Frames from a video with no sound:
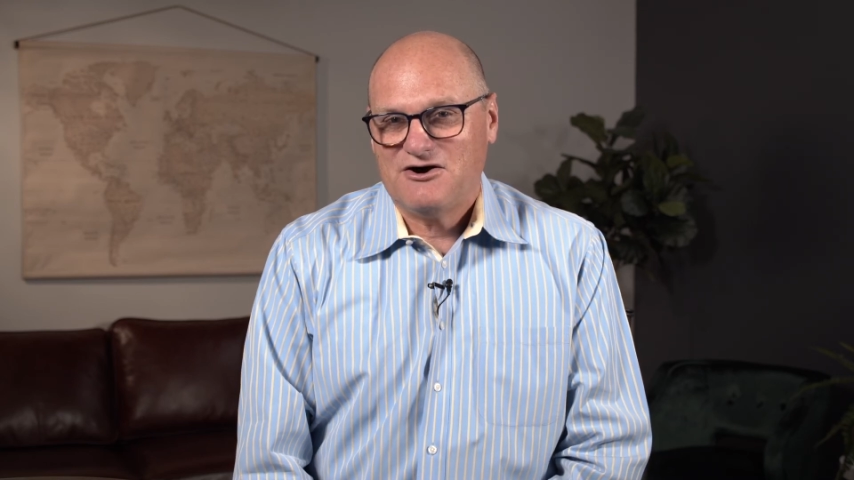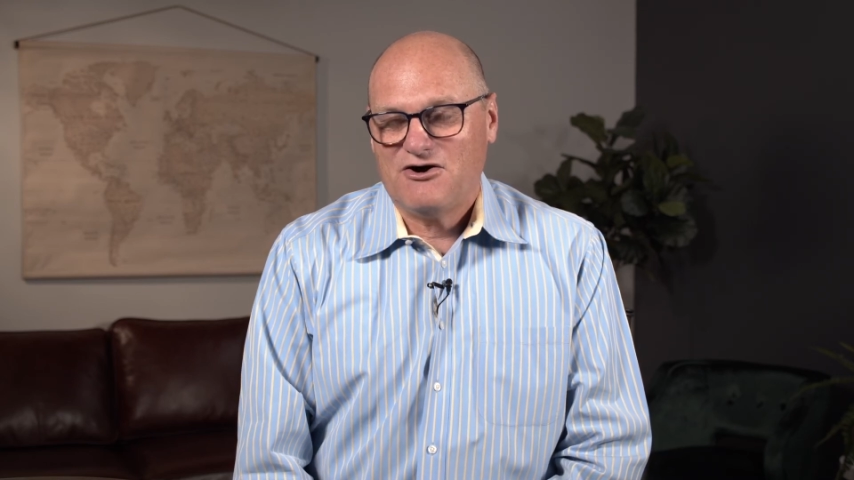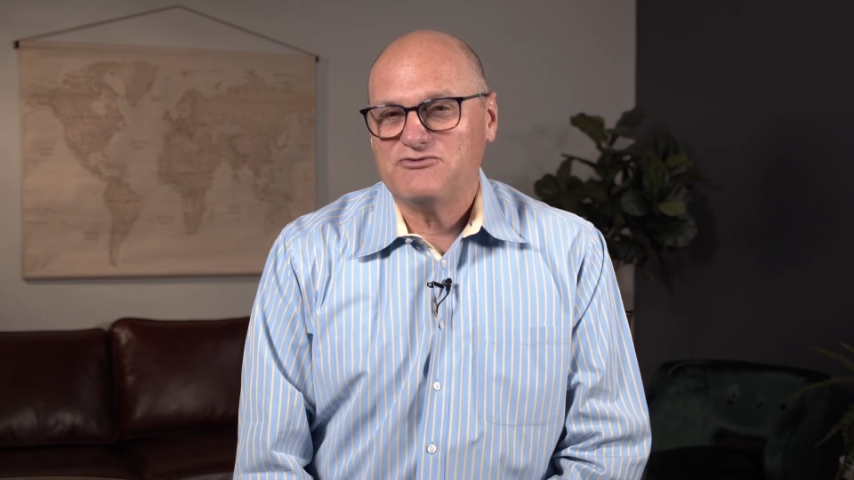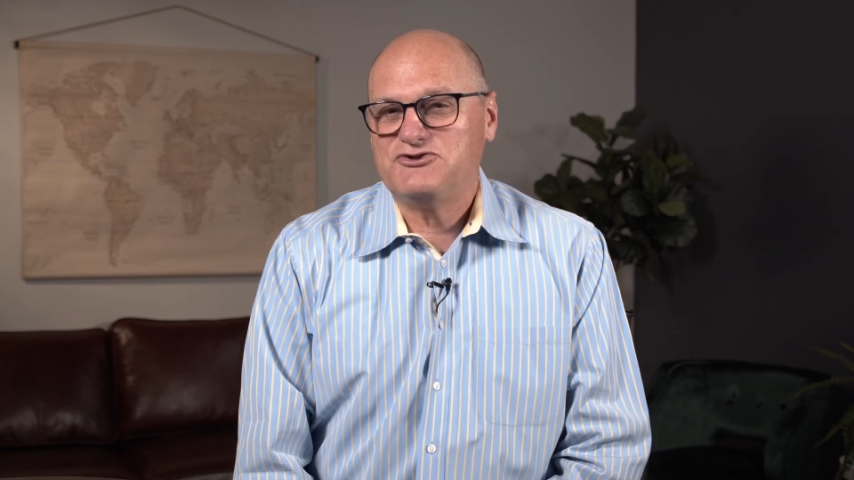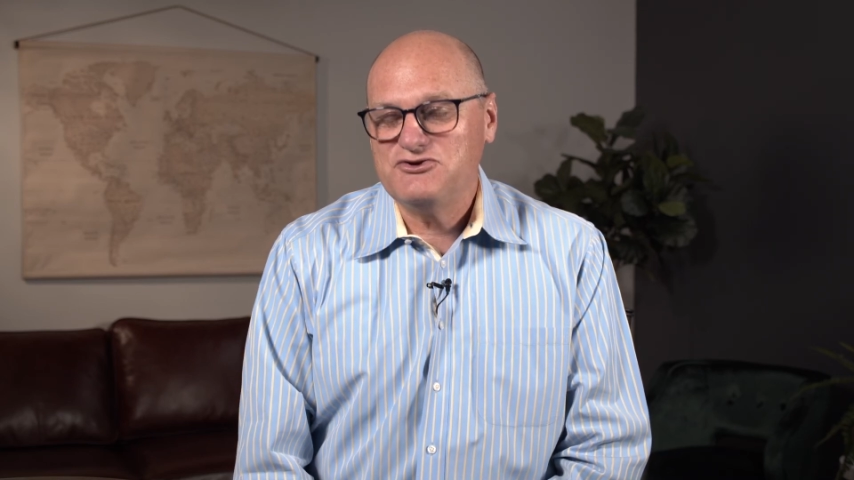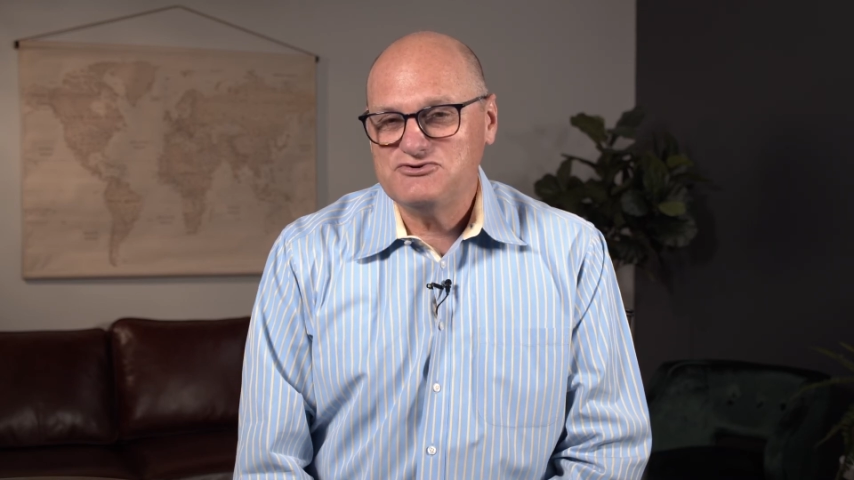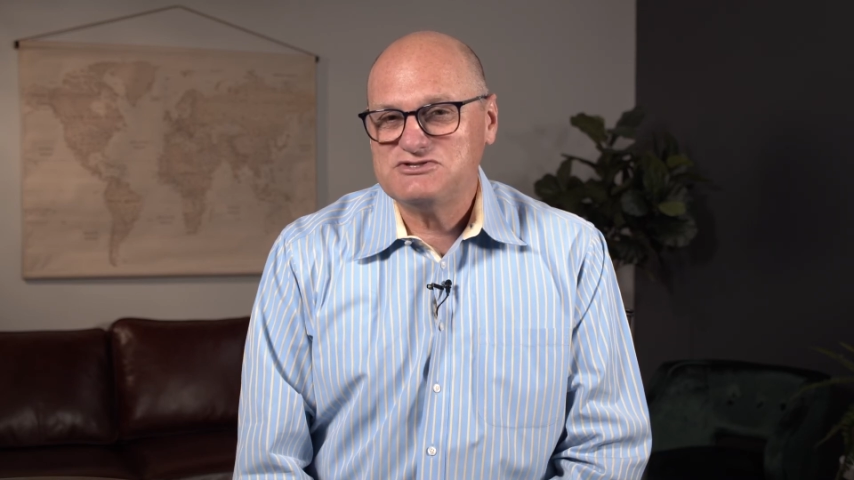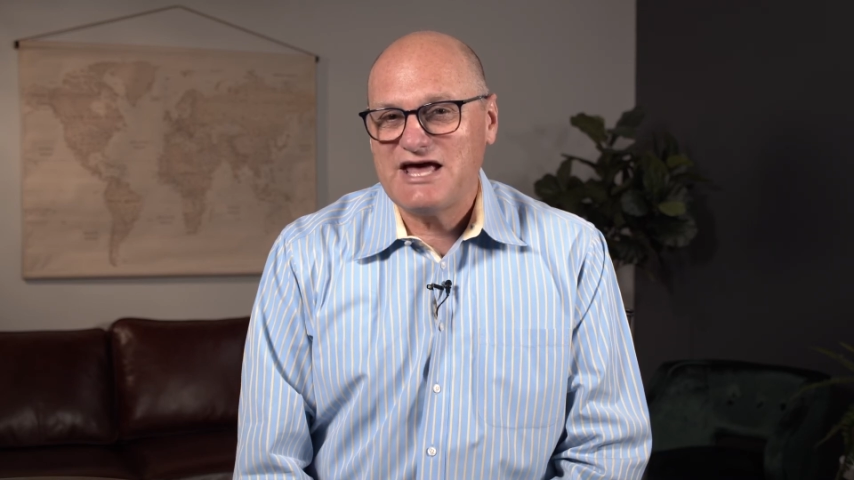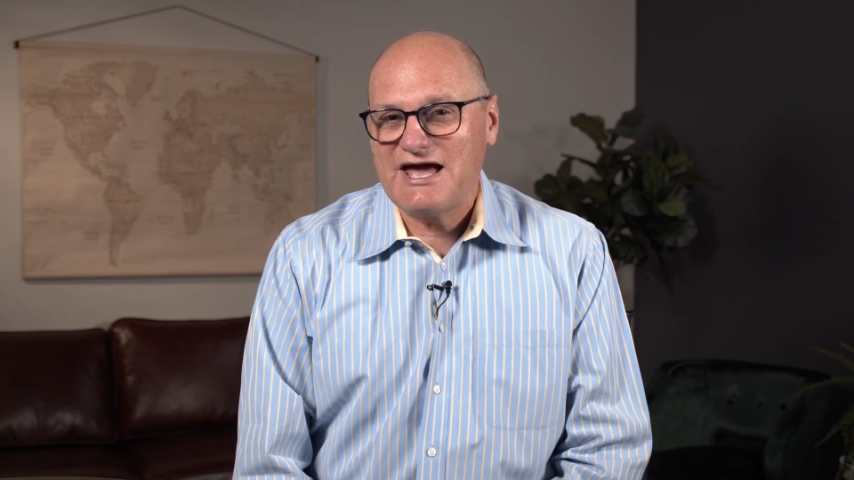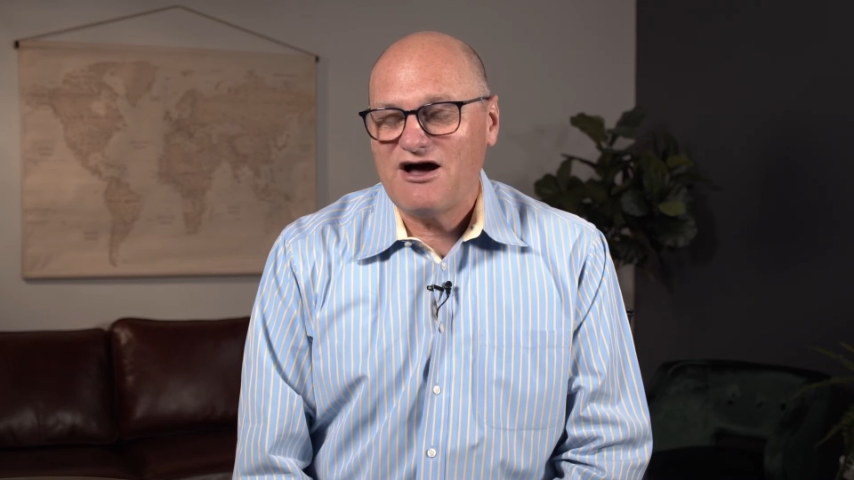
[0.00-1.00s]
On
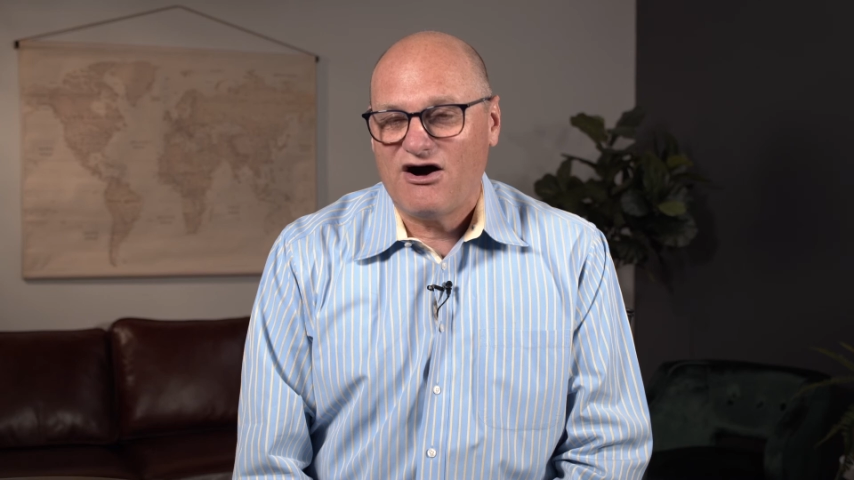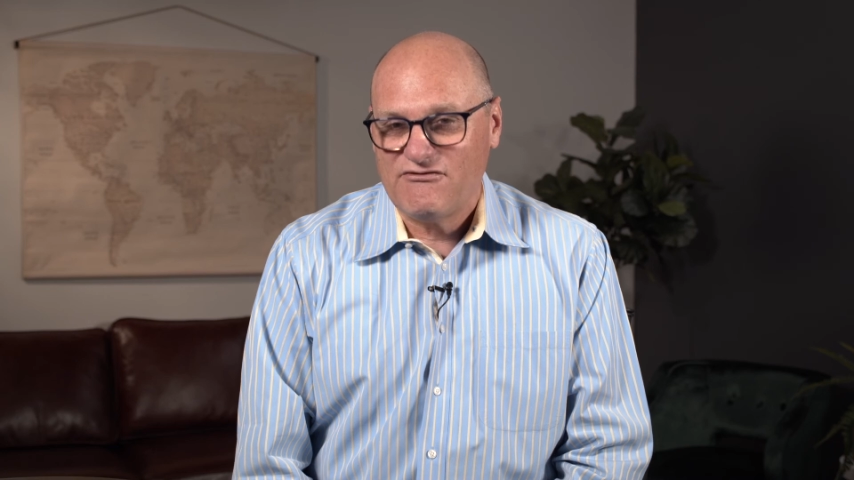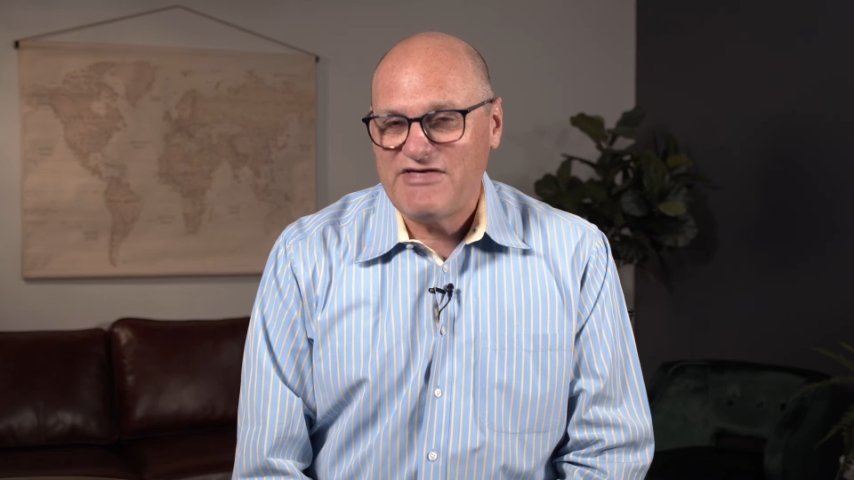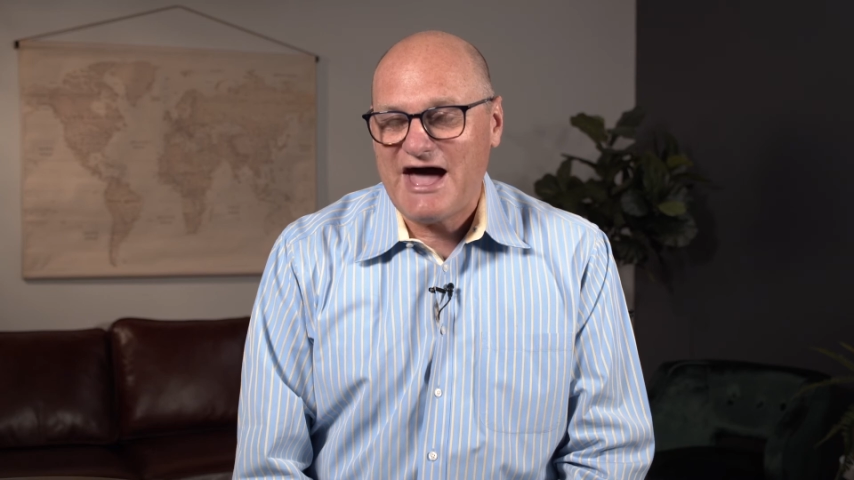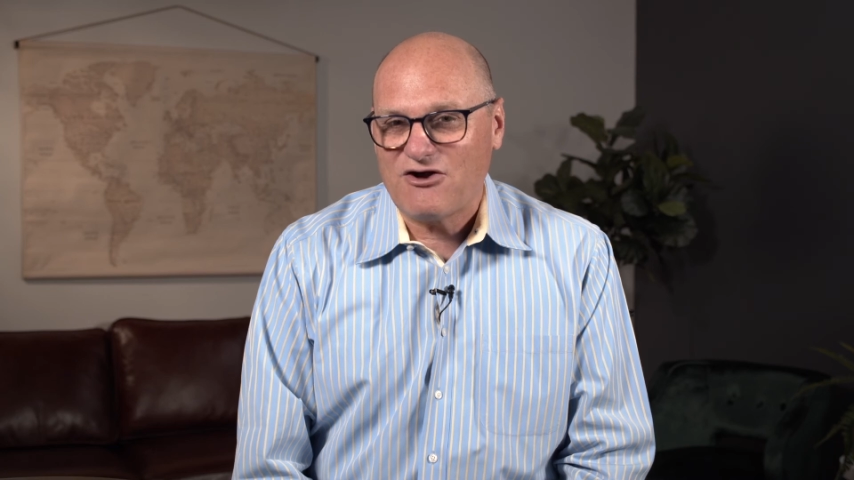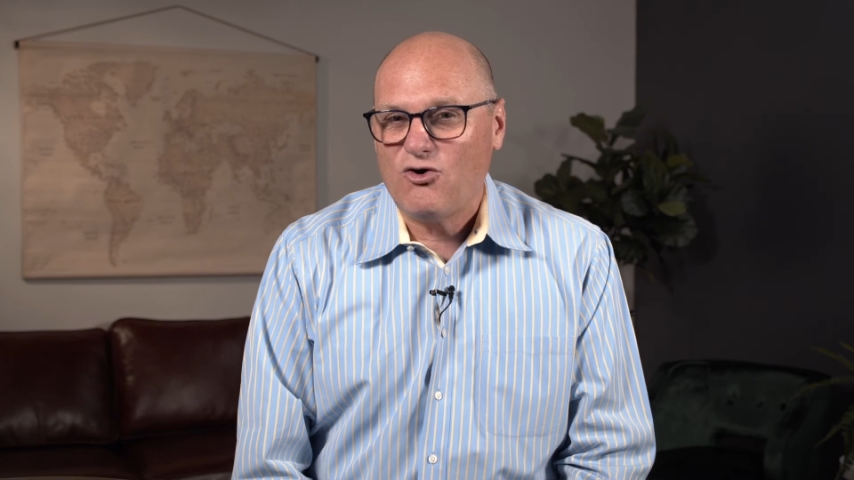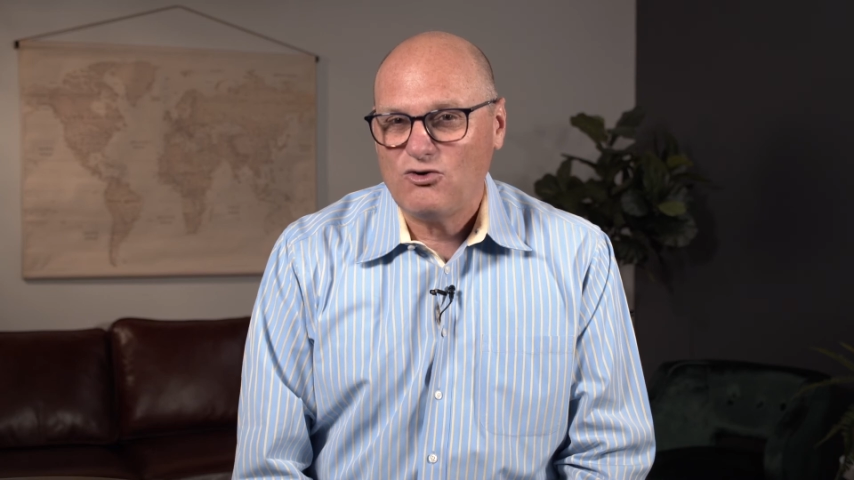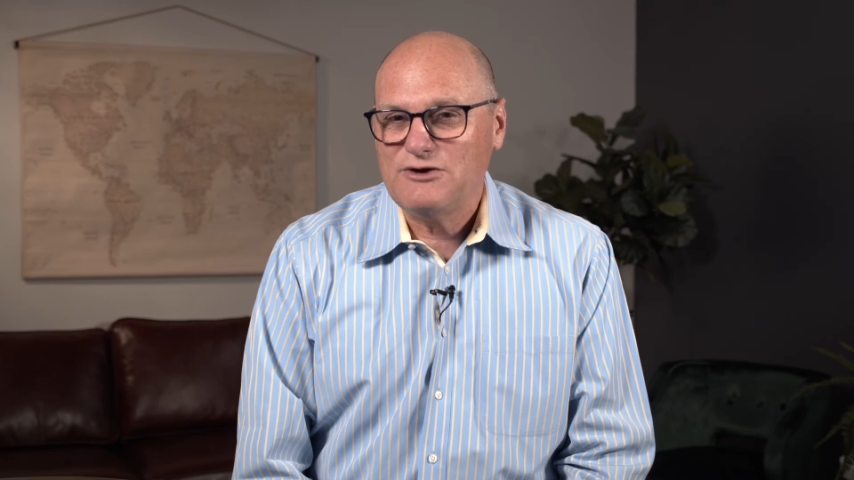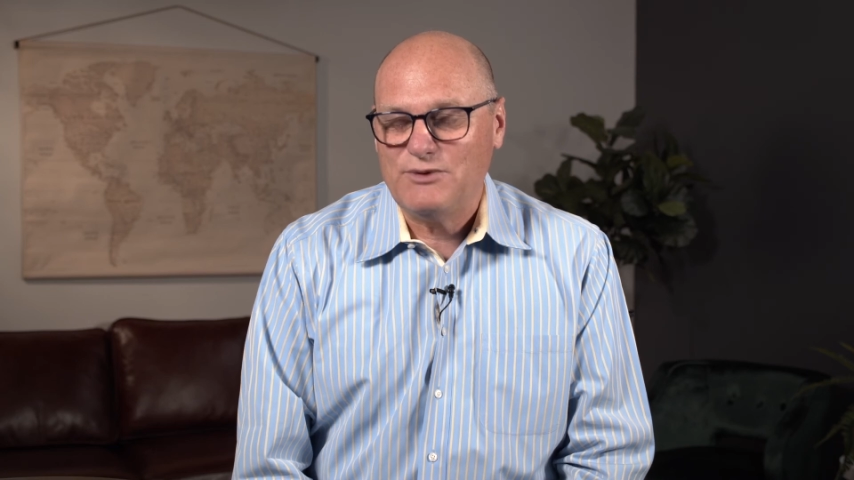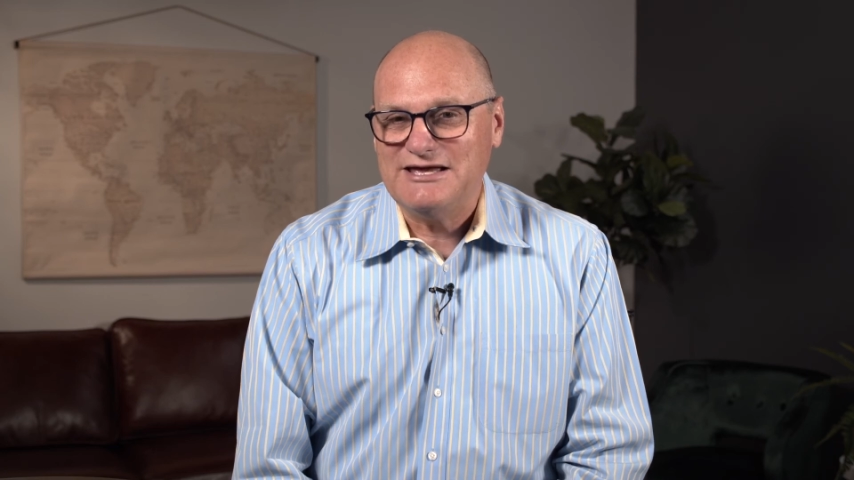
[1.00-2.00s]
Tuesday of that
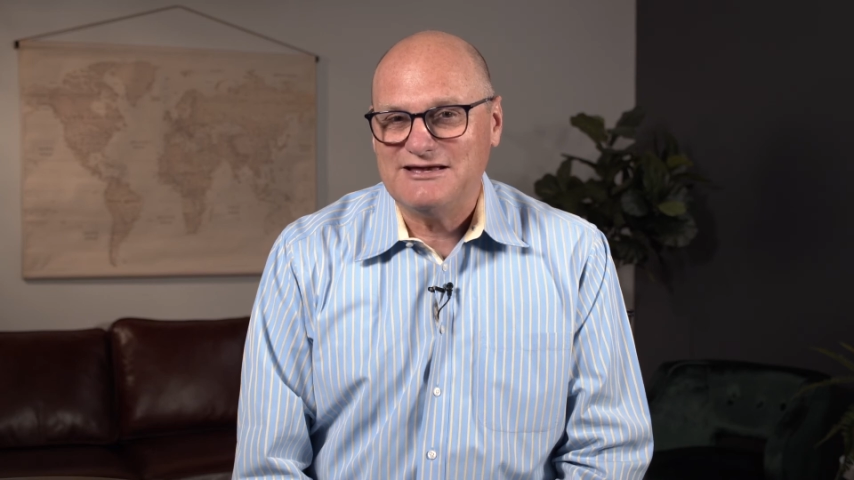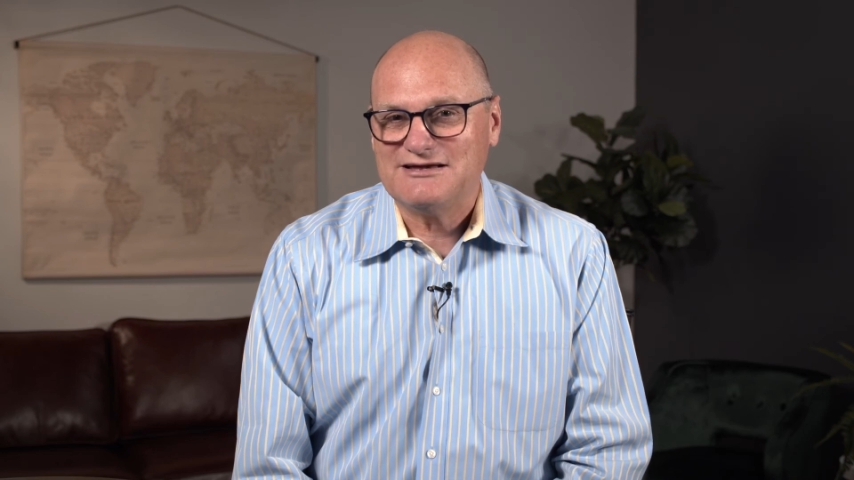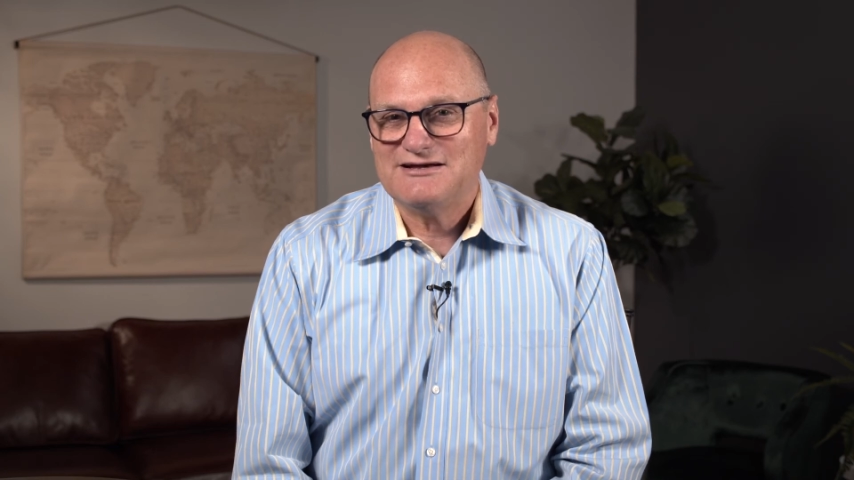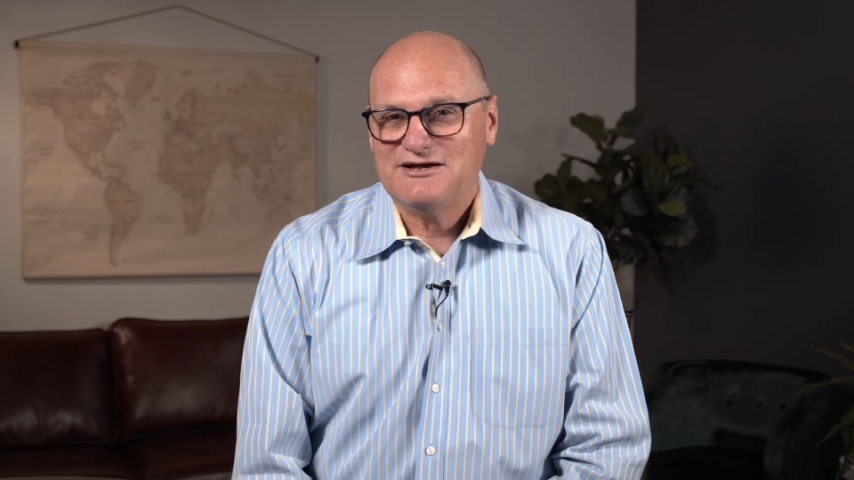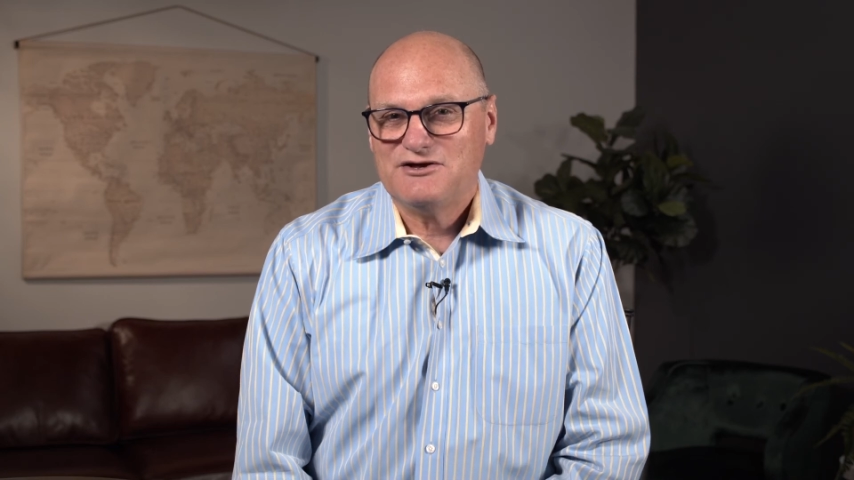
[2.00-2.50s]
holy week,